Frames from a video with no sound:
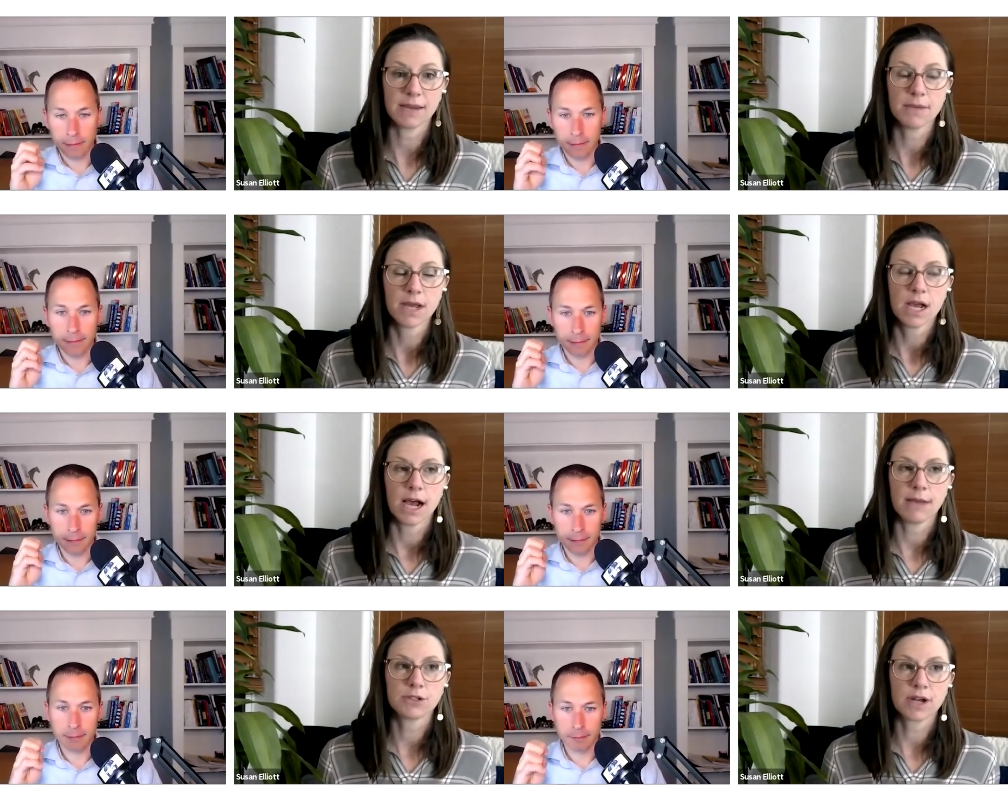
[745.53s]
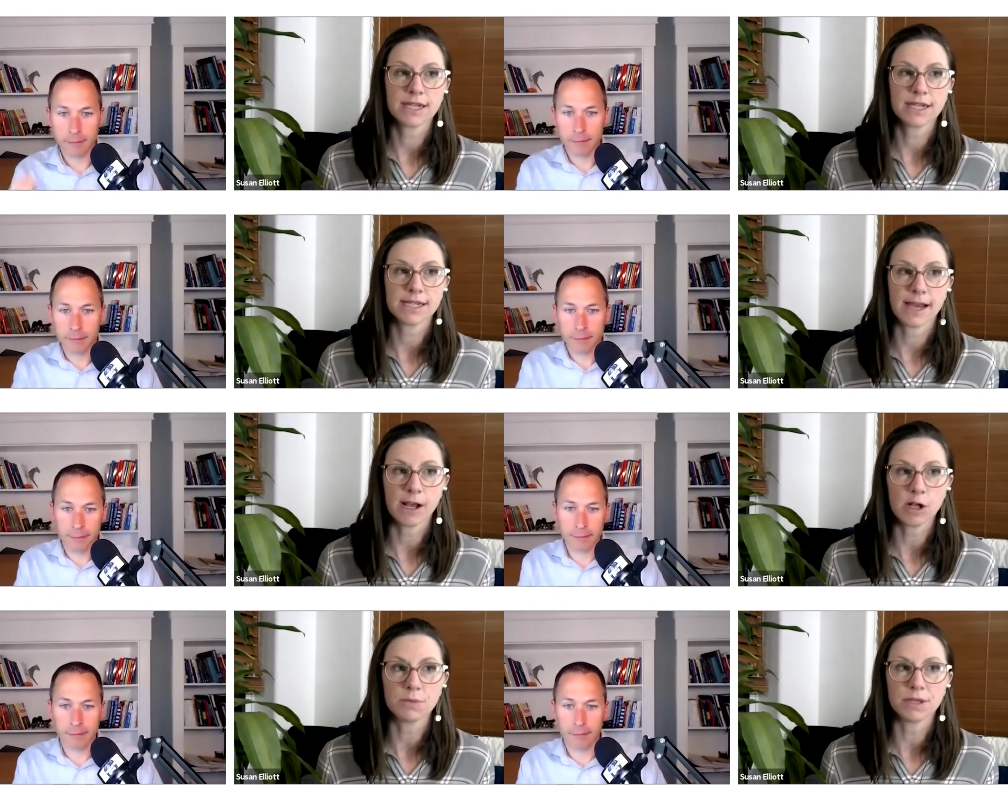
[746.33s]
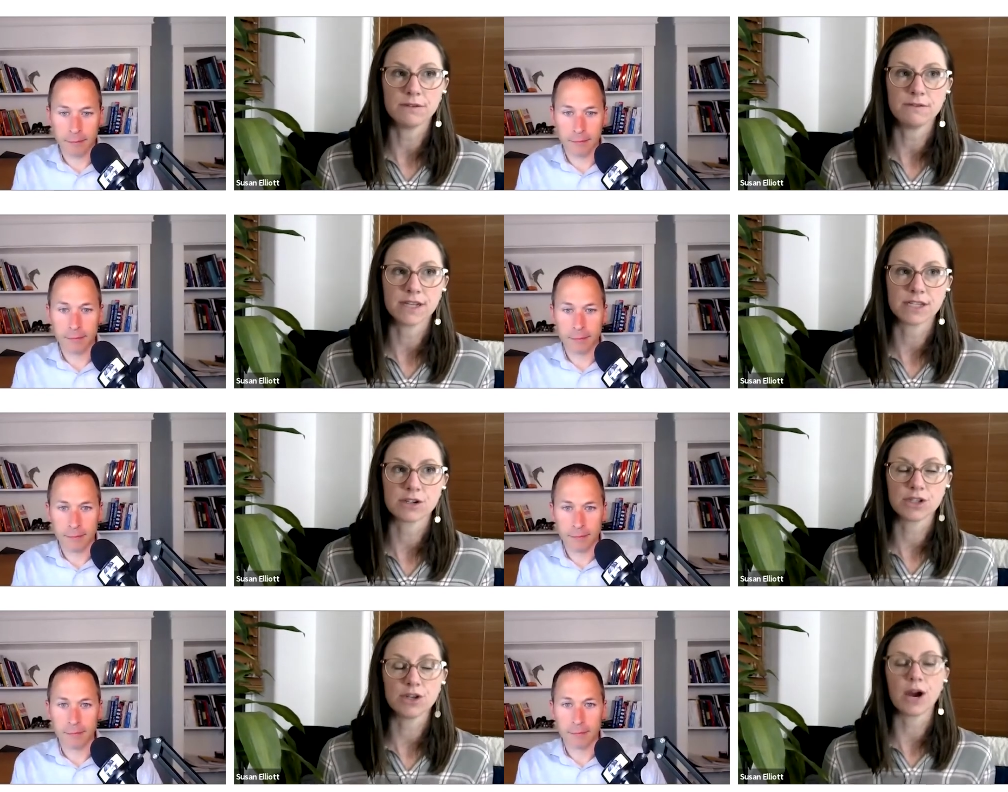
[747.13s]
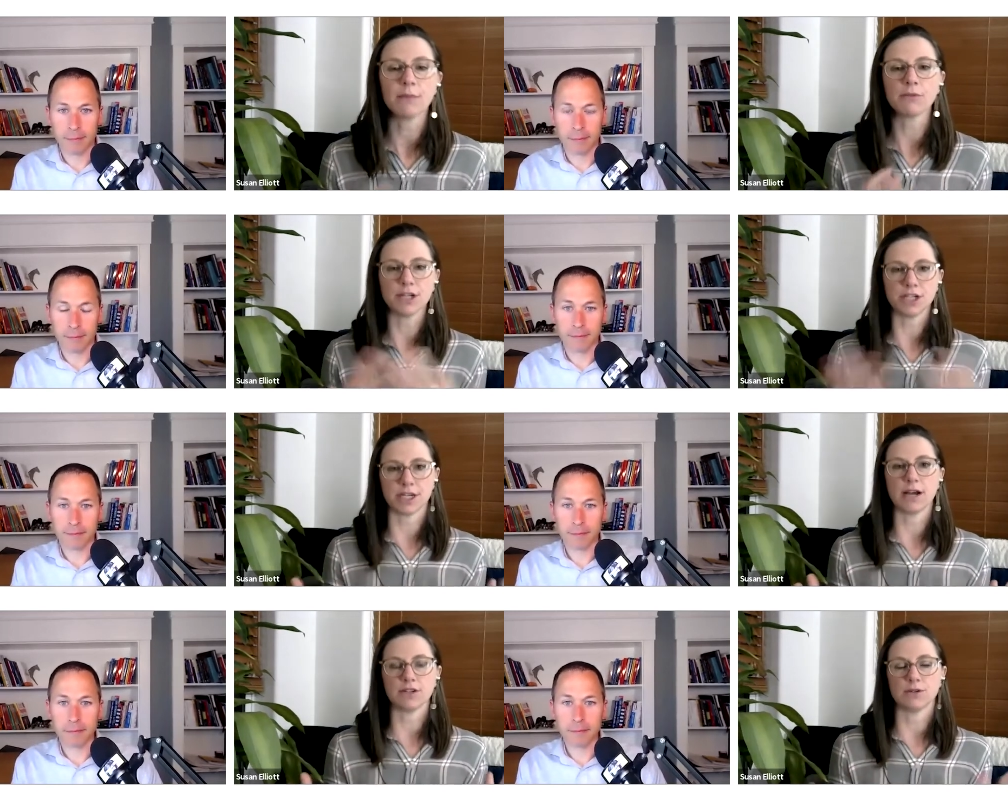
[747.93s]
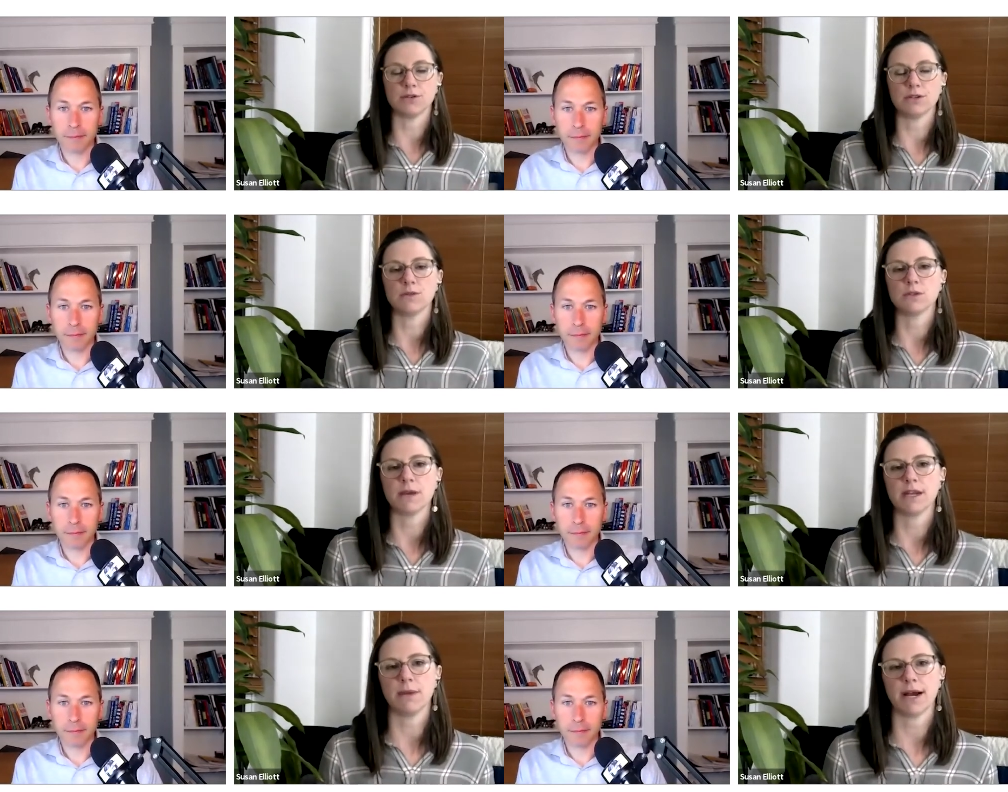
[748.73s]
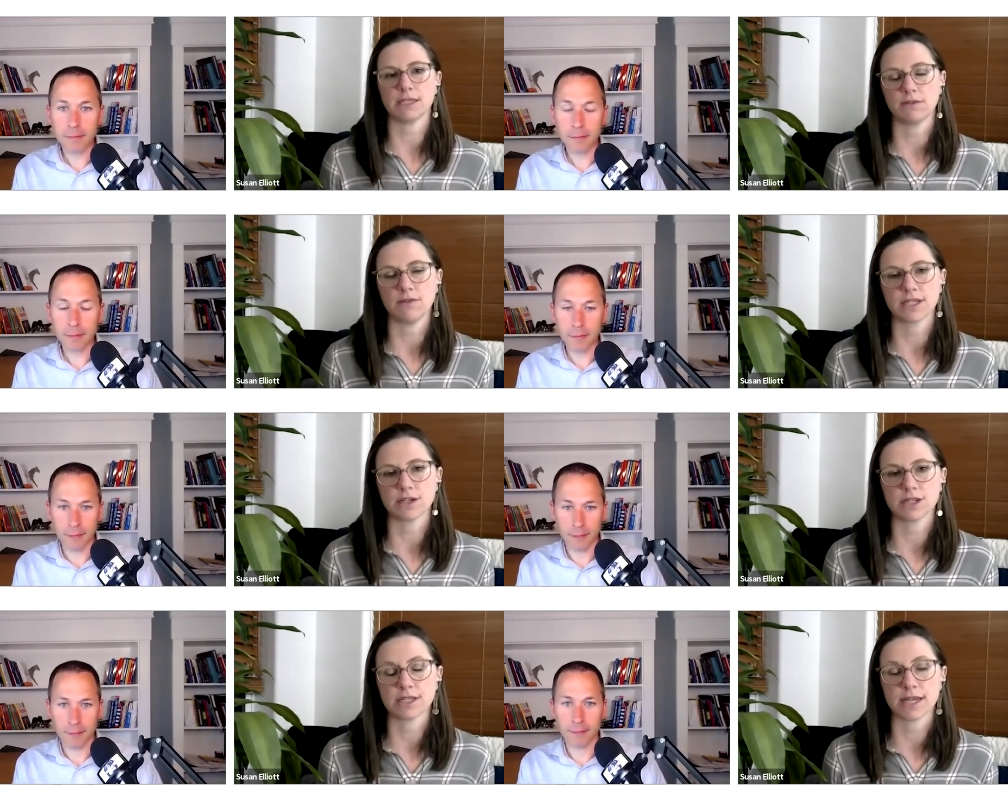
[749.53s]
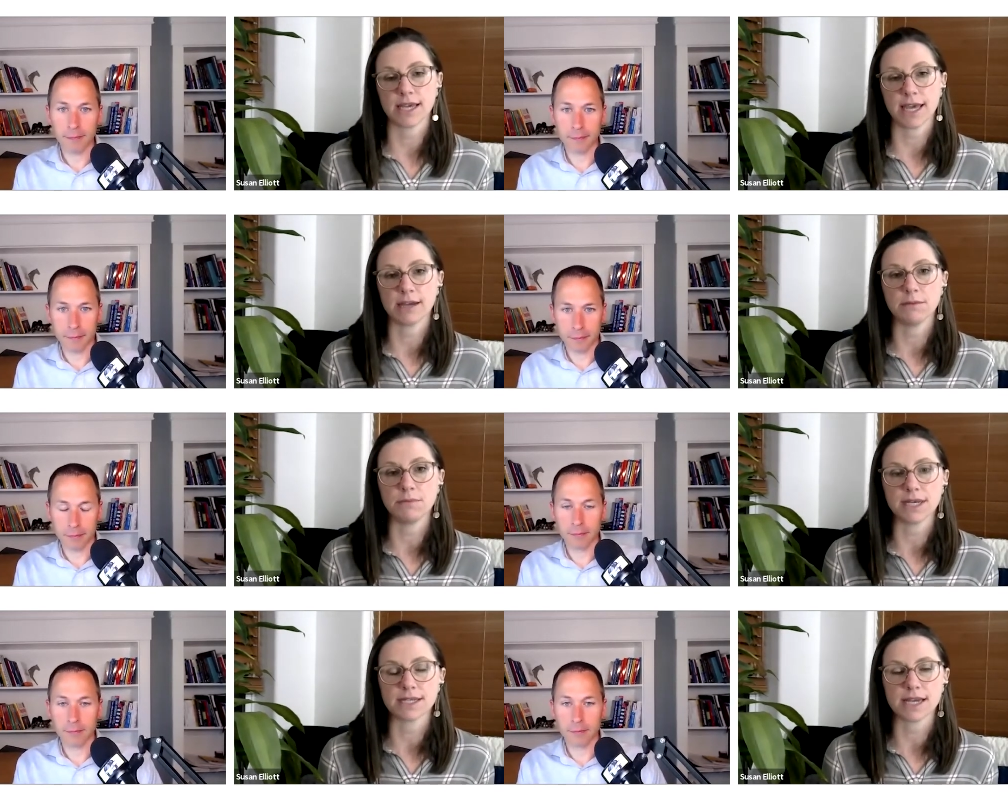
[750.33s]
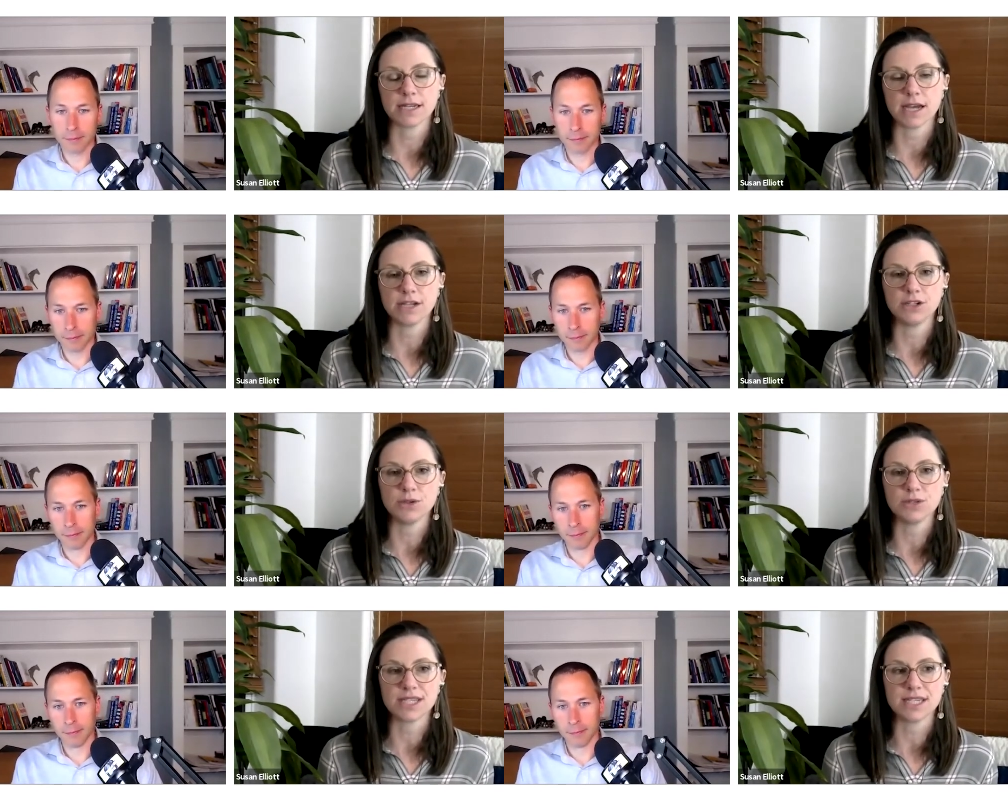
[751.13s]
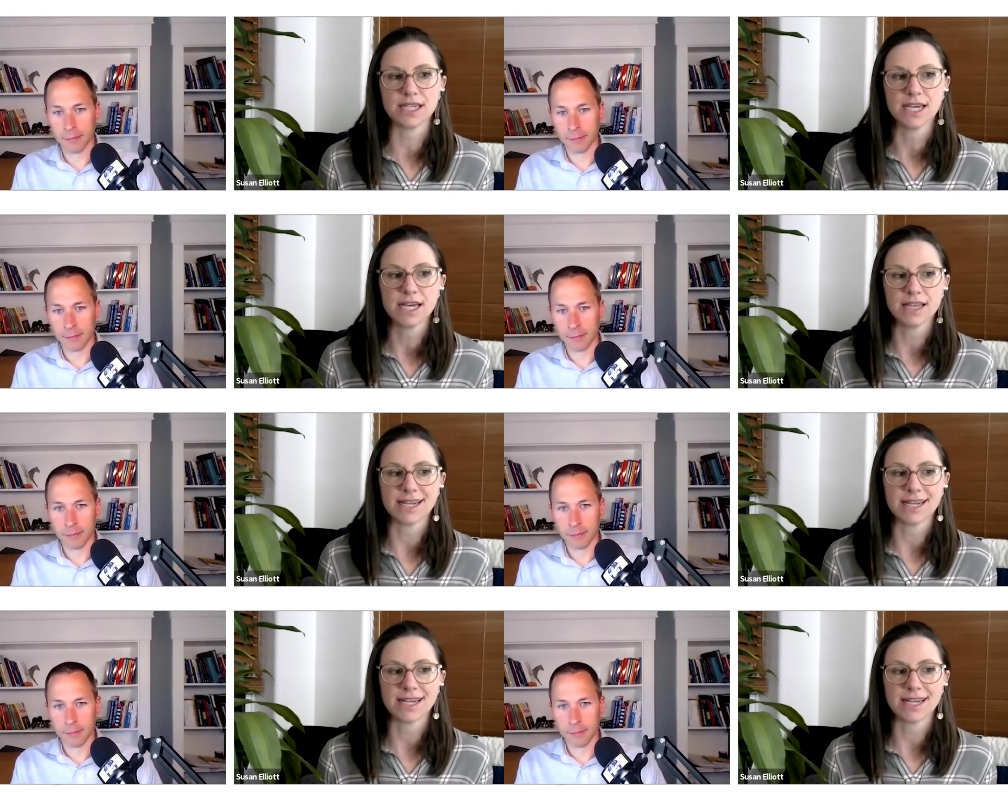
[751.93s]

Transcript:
Speaker 1: I'm, I'm trying to help investors. You know, I'm reaching out to, to as many passive investors as I can, because I, I do see that